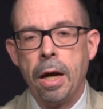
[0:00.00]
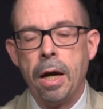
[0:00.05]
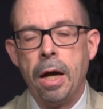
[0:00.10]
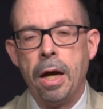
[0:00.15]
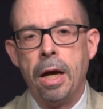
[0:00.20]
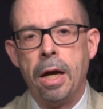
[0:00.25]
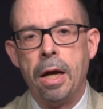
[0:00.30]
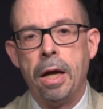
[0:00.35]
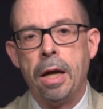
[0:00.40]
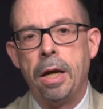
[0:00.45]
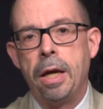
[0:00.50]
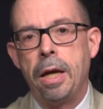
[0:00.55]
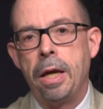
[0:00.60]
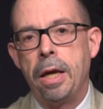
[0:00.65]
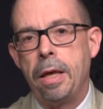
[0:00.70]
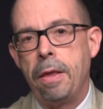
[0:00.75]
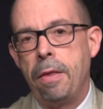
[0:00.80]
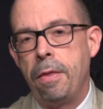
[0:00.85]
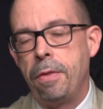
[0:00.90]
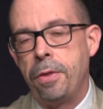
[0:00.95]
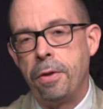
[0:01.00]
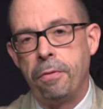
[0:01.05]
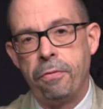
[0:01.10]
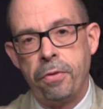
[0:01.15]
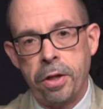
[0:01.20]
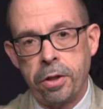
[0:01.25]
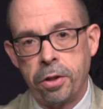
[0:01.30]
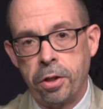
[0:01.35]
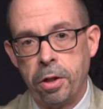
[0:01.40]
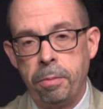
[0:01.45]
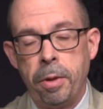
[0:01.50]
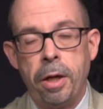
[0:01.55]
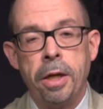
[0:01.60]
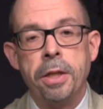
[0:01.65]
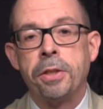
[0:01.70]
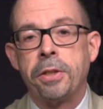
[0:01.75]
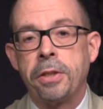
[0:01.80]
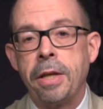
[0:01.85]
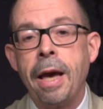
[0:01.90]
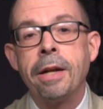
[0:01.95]
The victim,
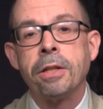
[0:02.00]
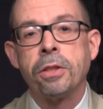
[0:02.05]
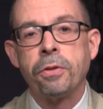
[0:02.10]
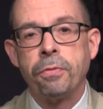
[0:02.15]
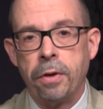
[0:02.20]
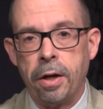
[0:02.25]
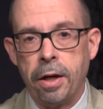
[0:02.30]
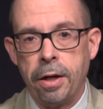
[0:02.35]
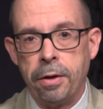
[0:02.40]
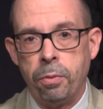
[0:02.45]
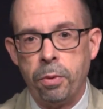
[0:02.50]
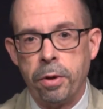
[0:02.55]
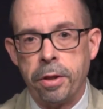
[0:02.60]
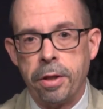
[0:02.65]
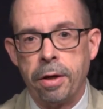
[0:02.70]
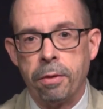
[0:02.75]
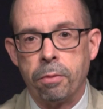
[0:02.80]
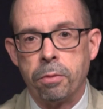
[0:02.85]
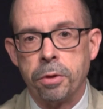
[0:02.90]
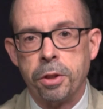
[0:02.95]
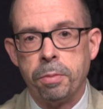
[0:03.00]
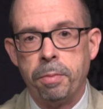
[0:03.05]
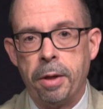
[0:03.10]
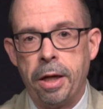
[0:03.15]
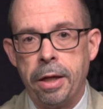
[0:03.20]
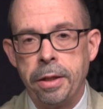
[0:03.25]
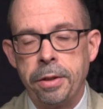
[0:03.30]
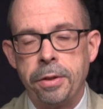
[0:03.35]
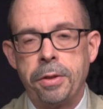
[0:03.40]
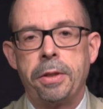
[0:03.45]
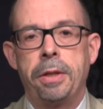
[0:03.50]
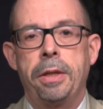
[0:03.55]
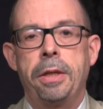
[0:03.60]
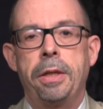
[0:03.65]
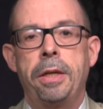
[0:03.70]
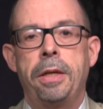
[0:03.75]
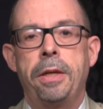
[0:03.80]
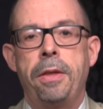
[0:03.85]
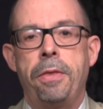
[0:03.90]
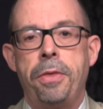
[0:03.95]
unsatisfied with that response,
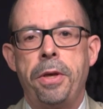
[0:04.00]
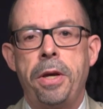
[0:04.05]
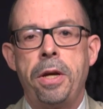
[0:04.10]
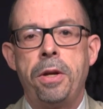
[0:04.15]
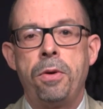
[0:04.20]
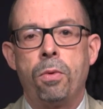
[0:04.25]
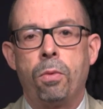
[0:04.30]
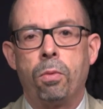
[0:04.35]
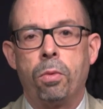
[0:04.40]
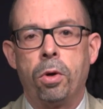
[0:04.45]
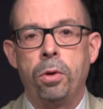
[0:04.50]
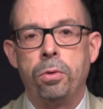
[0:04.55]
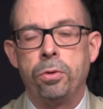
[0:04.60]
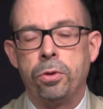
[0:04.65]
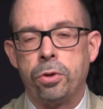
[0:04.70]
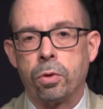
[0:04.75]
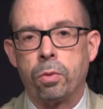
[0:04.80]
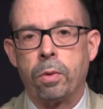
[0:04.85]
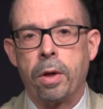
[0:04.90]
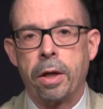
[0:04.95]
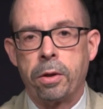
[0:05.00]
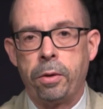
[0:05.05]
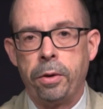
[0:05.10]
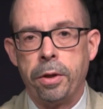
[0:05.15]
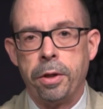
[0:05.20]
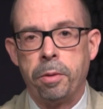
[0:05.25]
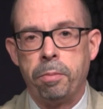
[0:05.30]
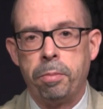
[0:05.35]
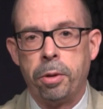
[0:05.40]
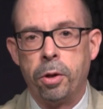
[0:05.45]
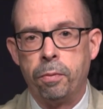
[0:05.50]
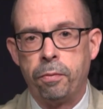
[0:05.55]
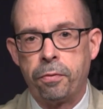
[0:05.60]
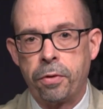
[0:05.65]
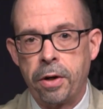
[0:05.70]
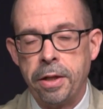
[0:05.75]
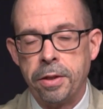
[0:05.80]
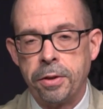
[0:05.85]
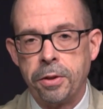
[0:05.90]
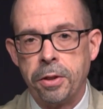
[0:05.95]
then wrote directly to Pope
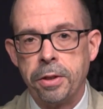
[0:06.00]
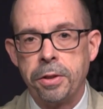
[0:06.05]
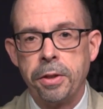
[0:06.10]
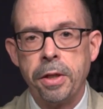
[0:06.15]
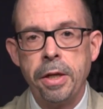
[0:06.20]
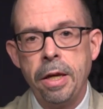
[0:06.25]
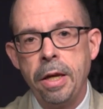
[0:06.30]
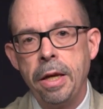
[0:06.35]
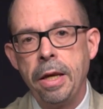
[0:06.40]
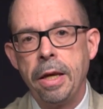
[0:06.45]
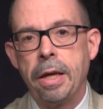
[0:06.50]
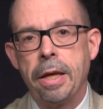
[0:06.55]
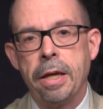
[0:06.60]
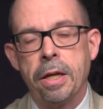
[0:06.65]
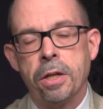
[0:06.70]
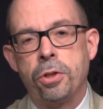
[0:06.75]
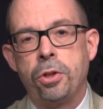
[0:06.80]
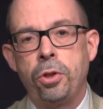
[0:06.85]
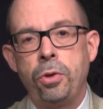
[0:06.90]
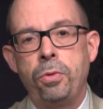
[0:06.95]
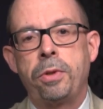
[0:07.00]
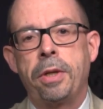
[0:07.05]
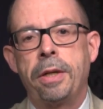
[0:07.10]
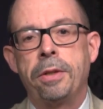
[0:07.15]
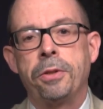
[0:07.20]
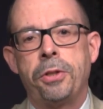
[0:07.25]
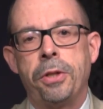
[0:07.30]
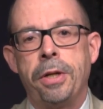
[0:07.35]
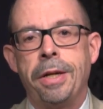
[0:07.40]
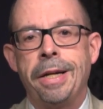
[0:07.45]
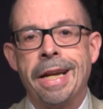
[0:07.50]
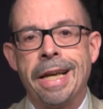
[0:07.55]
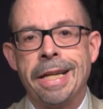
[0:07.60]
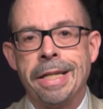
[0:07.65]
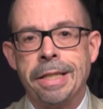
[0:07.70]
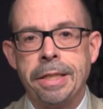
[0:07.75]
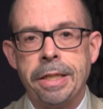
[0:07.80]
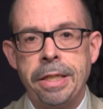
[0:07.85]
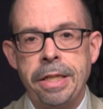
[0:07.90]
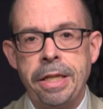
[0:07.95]
Francis. In
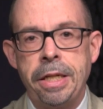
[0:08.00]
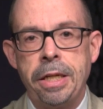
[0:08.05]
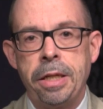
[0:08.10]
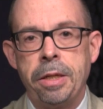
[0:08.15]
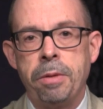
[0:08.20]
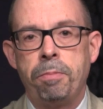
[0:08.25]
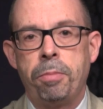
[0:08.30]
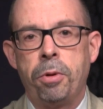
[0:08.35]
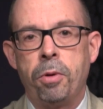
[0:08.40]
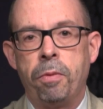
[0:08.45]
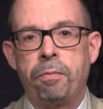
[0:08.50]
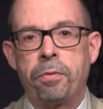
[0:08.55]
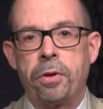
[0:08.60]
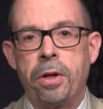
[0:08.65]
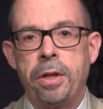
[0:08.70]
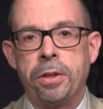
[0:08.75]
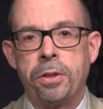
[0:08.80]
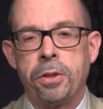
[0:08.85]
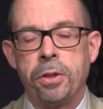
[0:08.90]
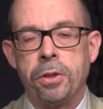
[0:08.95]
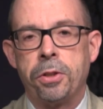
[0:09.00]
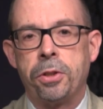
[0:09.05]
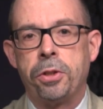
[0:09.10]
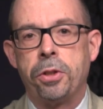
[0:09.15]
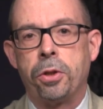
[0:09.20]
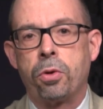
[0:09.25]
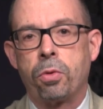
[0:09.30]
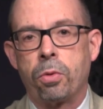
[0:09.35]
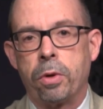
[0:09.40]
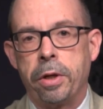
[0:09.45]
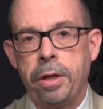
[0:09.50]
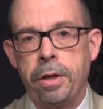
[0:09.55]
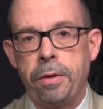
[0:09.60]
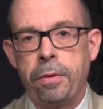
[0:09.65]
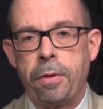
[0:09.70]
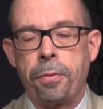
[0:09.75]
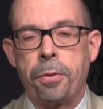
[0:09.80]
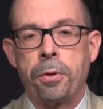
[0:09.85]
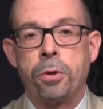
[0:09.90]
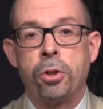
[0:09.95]
2019, Pope Francis
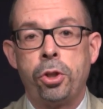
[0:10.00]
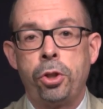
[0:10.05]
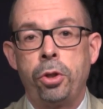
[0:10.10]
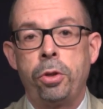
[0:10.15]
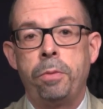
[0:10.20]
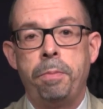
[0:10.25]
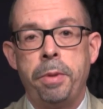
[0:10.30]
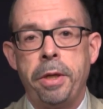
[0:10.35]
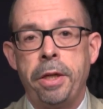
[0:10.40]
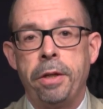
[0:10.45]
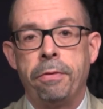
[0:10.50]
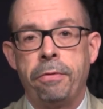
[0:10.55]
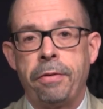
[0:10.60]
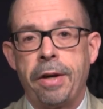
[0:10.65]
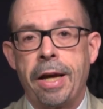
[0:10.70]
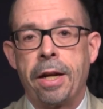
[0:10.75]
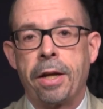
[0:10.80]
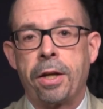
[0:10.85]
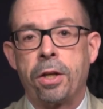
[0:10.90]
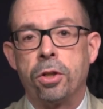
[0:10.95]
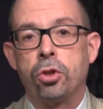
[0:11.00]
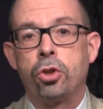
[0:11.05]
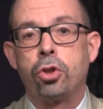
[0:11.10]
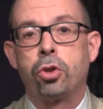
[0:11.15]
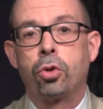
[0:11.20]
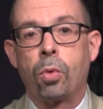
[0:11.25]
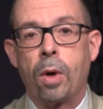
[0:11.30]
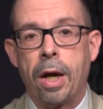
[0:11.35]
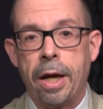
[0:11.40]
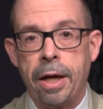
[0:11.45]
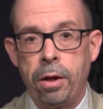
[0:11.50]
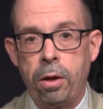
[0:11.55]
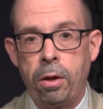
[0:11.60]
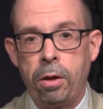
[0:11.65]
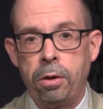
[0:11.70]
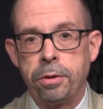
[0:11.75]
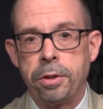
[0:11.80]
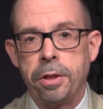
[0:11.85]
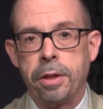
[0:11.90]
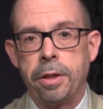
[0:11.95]
decreed that there should be a Vatican
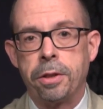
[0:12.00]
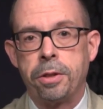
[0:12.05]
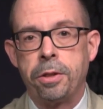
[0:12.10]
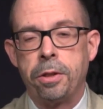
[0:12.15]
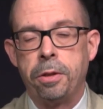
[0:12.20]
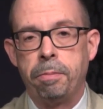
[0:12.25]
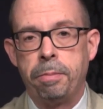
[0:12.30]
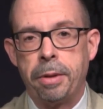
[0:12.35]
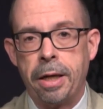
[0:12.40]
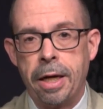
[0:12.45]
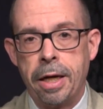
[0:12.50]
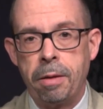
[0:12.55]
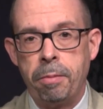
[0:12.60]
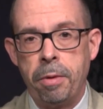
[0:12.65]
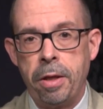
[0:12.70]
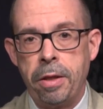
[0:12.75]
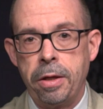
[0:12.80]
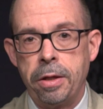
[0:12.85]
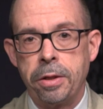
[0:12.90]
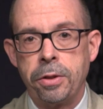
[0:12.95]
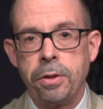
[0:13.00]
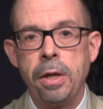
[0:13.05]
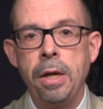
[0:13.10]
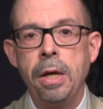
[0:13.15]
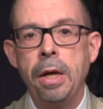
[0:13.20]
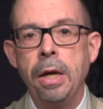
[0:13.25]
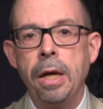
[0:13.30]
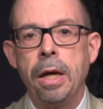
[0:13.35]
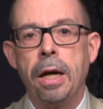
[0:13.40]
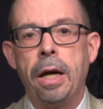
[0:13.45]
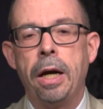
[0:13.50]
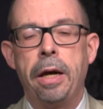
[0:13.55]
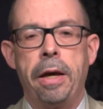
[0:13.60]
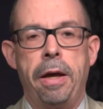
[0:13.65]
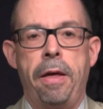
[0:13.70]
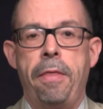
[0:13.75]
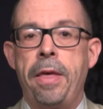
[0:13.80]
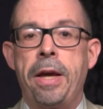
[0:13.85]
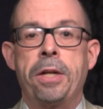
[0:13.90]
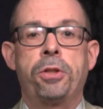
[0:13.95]
trial to get to the bottom of this,
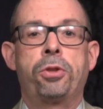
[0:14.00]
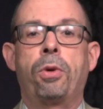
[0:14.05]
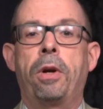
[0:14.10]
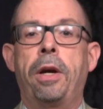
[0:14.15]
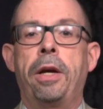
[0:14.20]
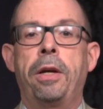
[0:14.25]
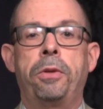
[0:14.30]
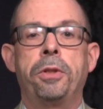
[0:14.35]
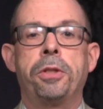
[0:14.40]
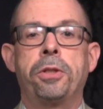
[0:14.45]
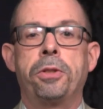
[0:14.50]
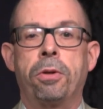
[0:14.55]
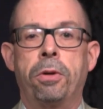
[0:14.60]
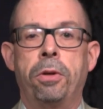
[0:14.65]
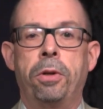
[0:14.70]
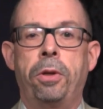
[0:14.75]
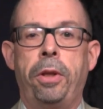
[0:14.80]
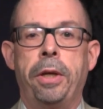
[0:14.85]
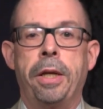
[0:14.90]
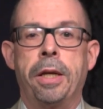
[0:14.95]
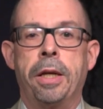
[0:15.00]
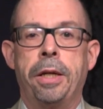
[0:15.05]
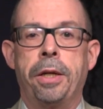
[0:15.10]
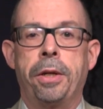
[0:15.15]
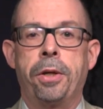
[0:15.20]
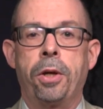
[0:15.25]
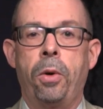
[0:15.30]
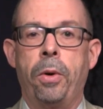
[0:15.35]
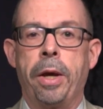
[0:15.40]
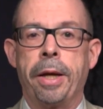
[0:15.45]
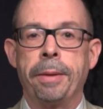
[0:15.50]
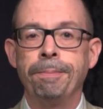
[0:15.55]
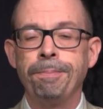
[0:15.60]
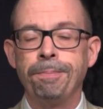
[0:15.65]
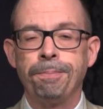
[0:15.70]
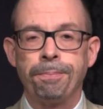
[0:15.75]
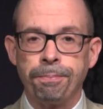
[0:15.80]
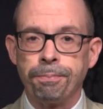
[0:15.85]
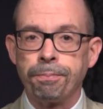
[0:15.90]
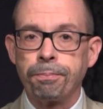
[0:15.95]
and that trial is currently ongoing.
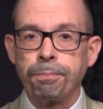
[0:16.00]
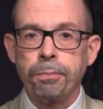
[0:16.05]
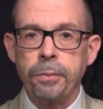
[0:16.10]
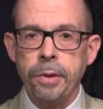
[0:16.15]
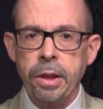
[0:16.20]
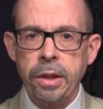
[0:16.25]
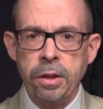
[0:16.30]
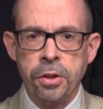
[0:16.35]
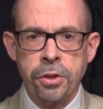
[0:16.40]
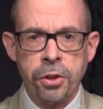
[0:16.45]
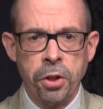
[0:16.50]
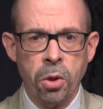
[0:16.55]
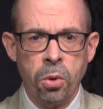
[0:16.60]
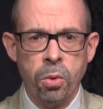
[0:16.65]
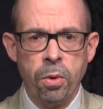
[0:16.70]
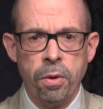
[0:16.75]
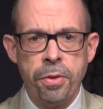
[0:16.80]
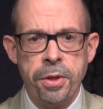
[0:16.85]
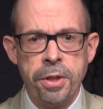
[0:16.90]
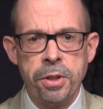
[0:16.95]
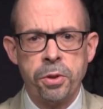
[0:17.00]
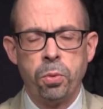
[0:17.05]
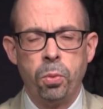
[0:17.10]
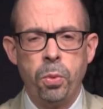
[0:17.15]
So this